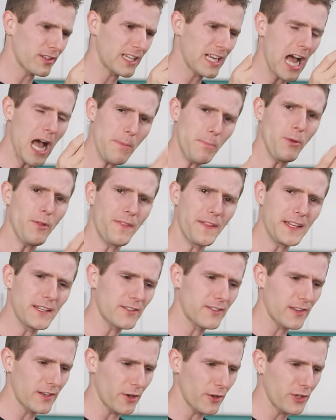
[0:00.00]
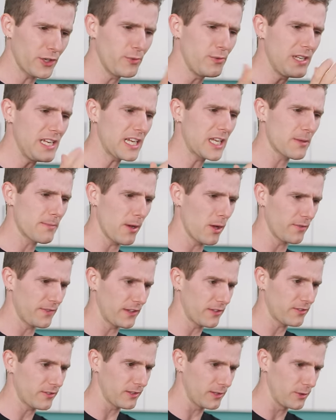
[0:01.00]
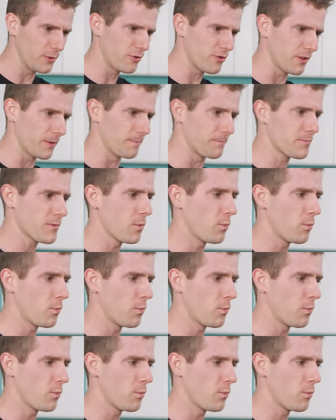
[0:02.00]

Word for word: a couple things that are unique about this solution.